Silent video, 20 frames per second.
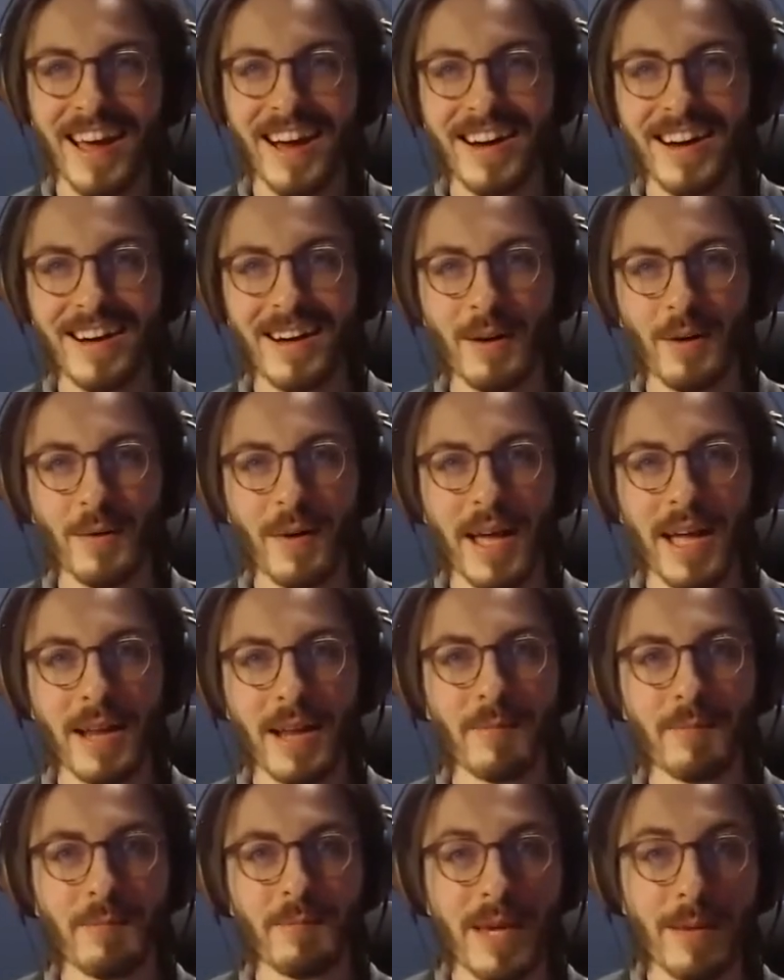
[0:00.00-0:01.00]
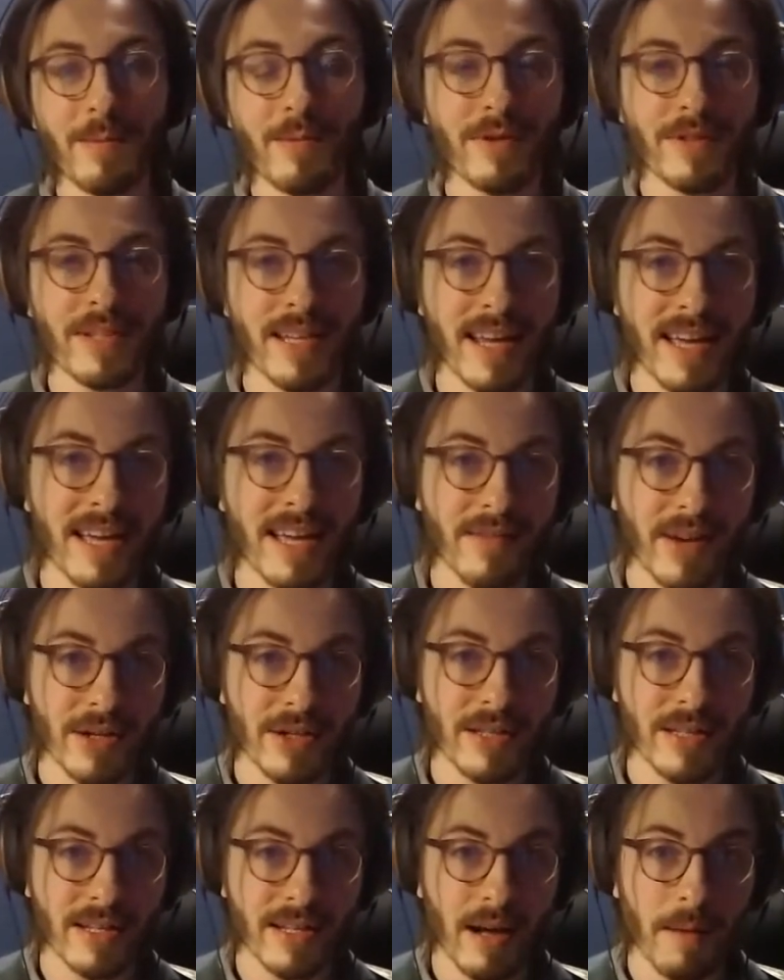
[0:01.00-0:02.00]
And people today have
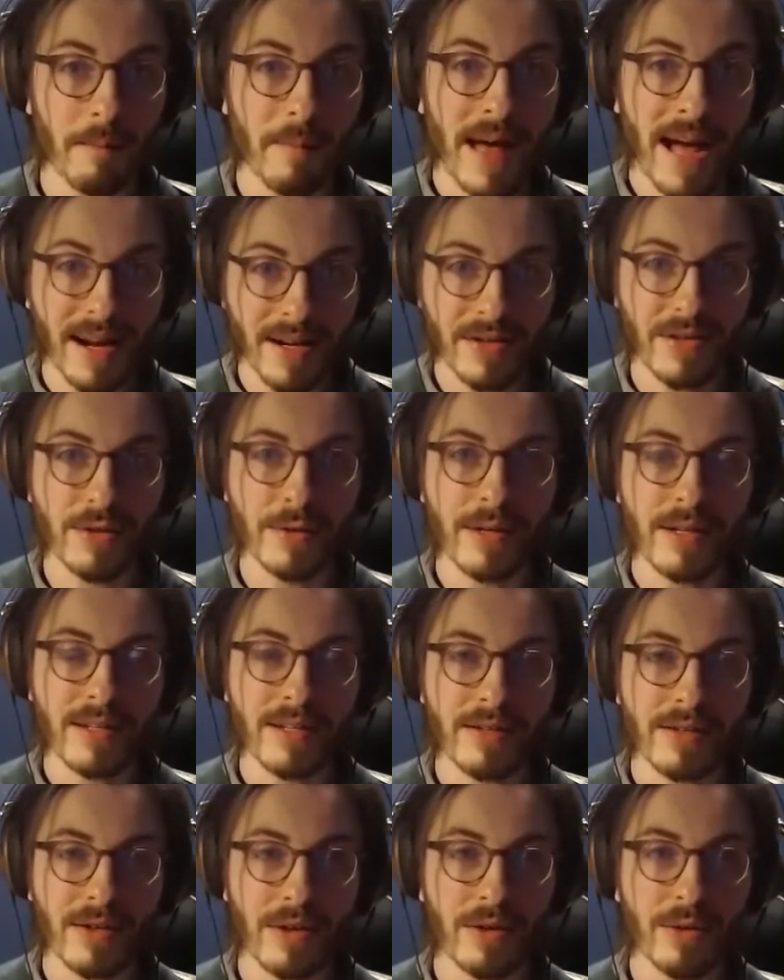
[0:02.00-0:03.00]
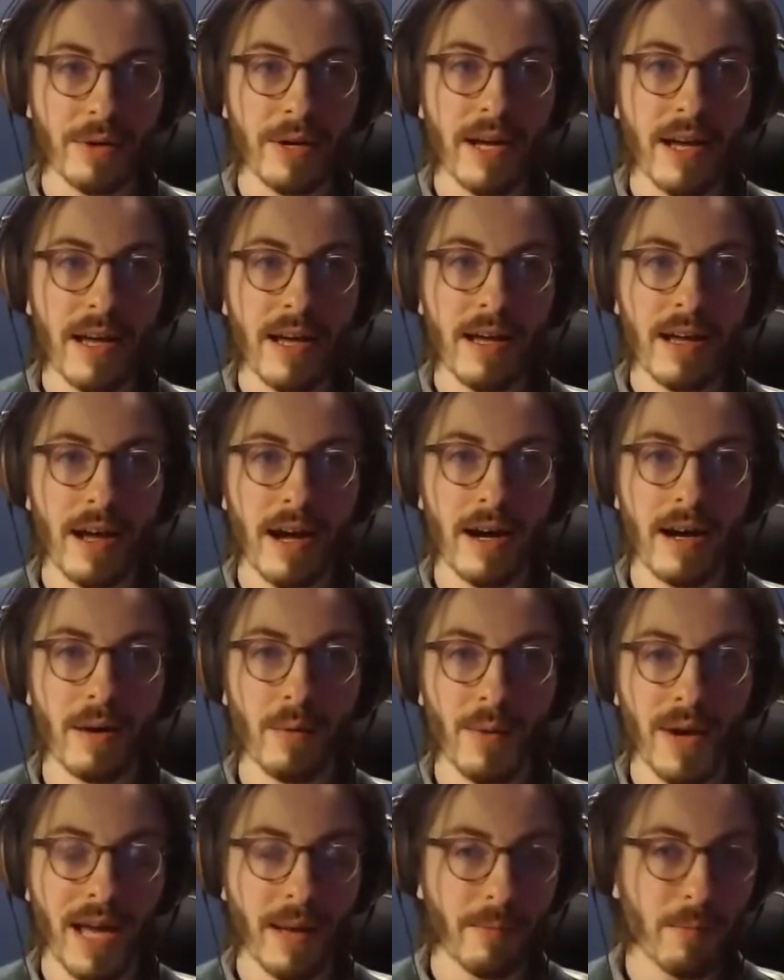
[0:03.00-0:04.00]
actually come back to it. So
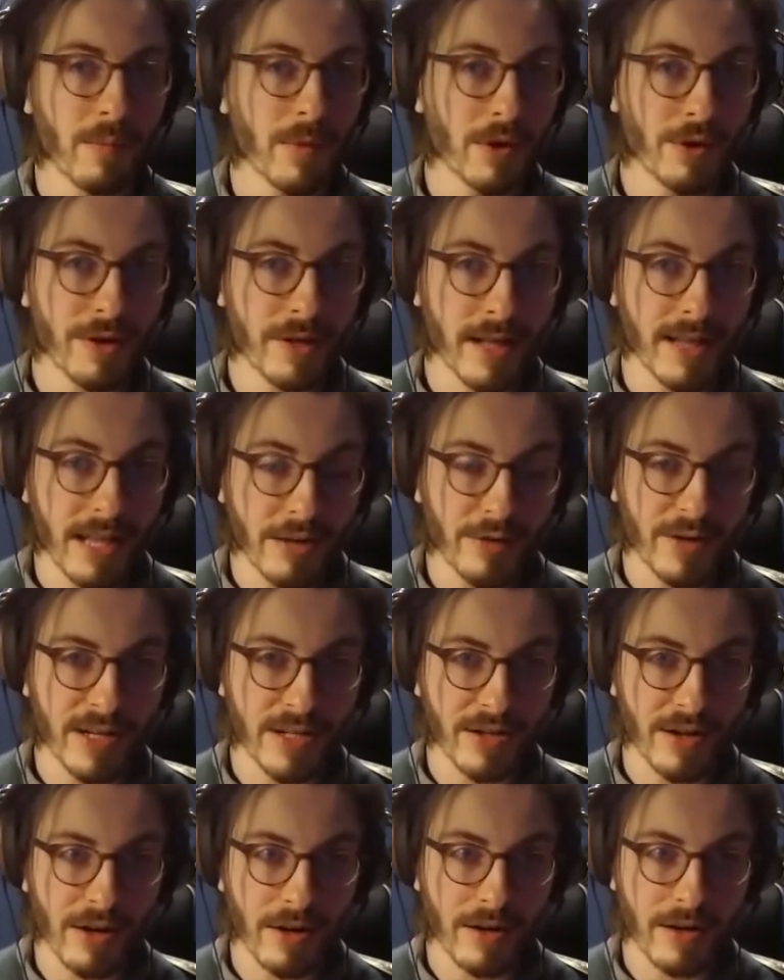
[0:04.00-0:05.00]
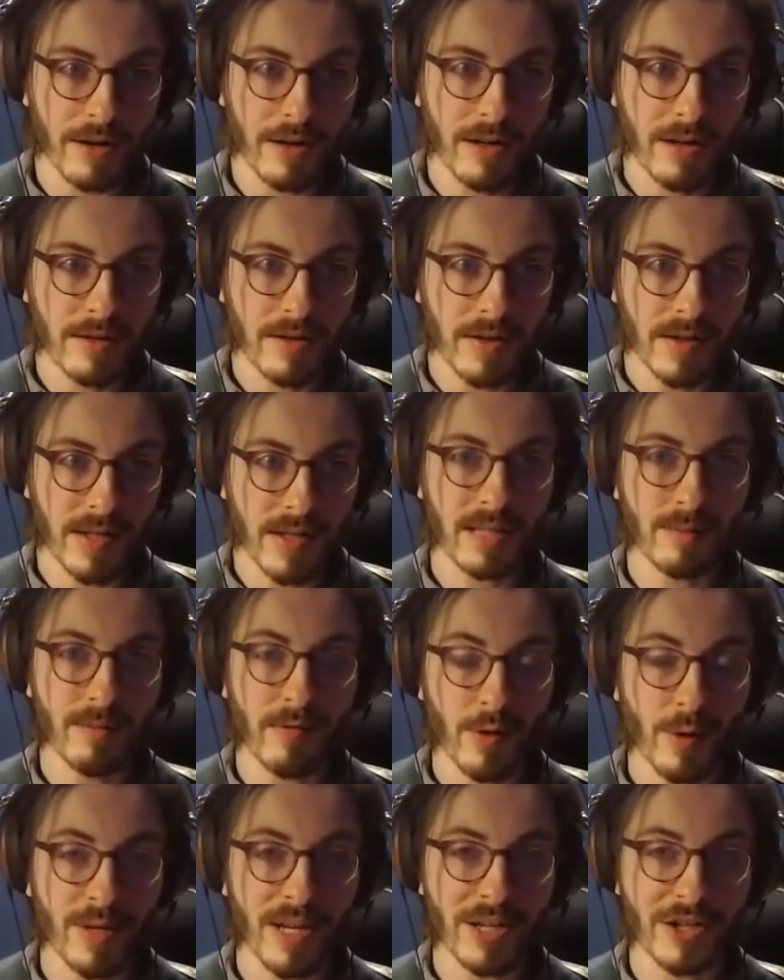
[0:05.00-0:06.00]
when I learned electric guitar, the system
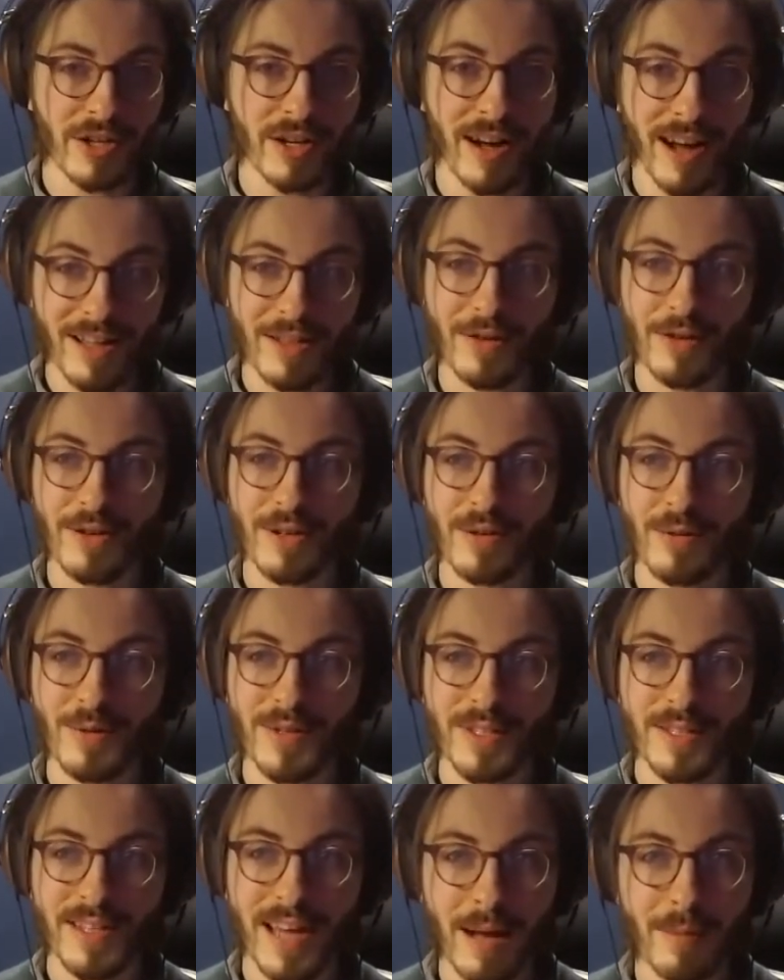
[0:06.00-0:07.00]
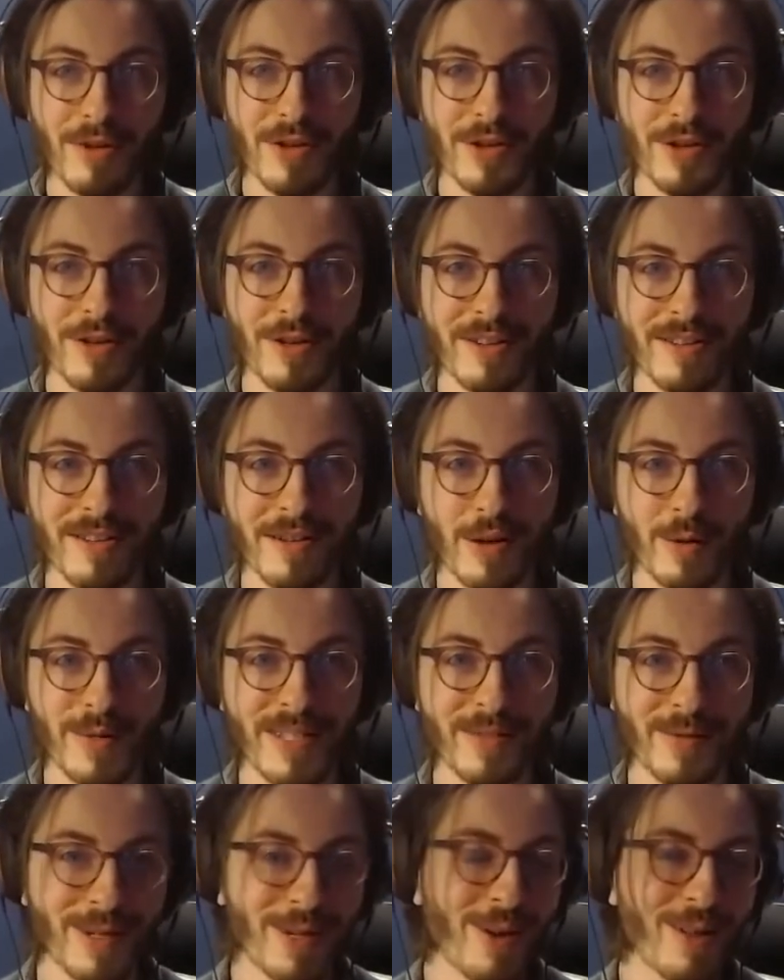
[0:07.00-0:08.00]
of notation I learned was tablature, or
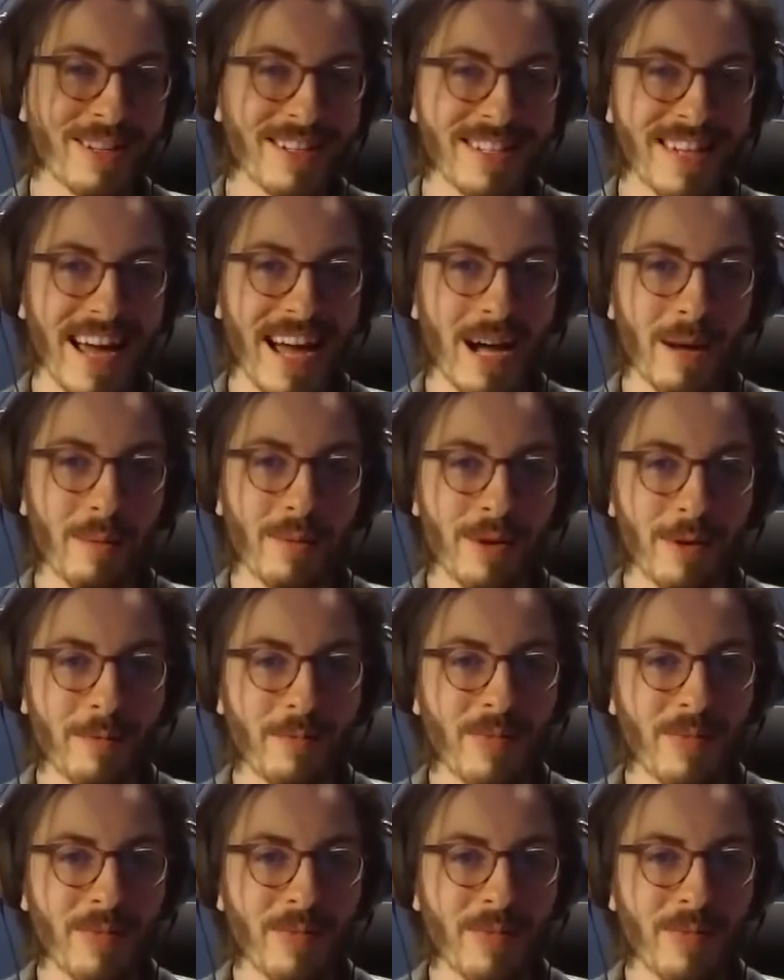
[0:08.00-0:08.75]
we call it tab.